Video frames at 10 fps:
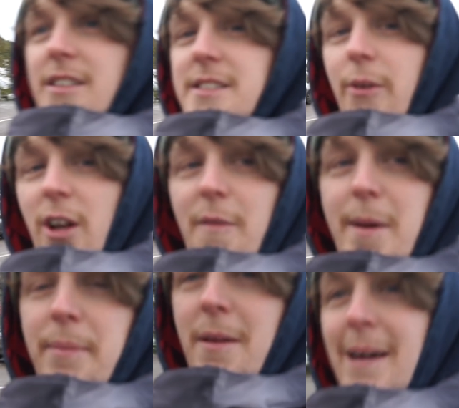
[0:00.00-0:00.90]
So a lot of
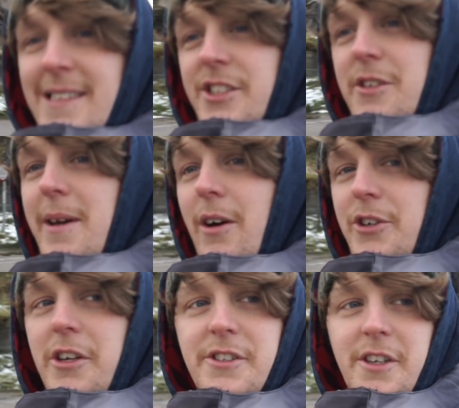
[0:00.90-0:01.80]
people are messaging me
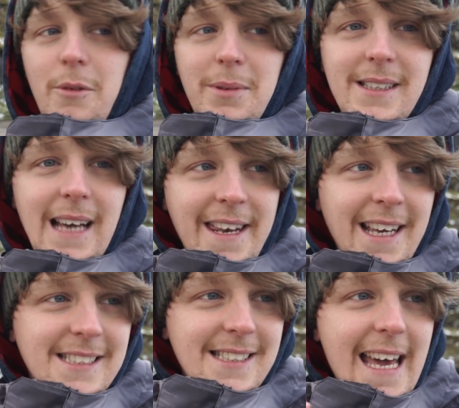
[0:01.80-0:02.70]
on YouTube and
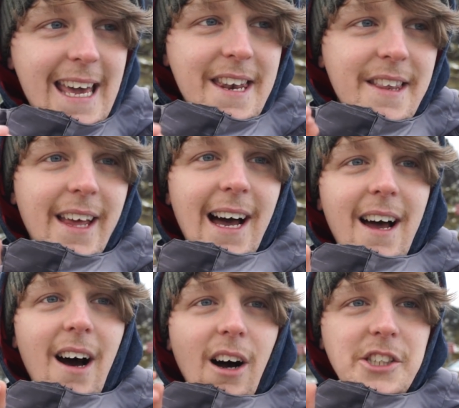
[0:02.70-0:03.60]
they're saying that
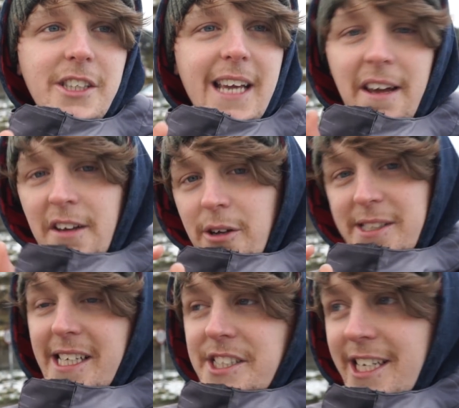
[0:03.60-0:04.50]
I should get an
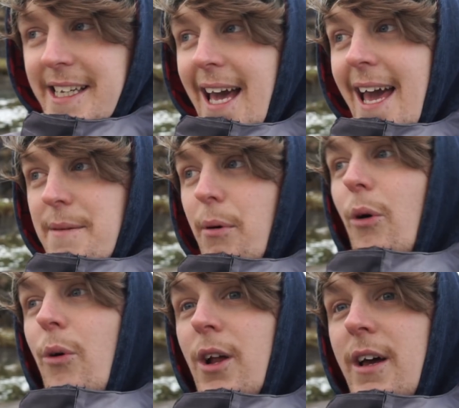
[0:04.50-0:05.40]
OTG
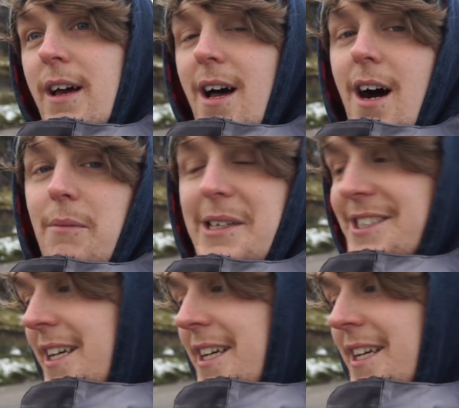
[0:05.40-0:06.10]
cable um, which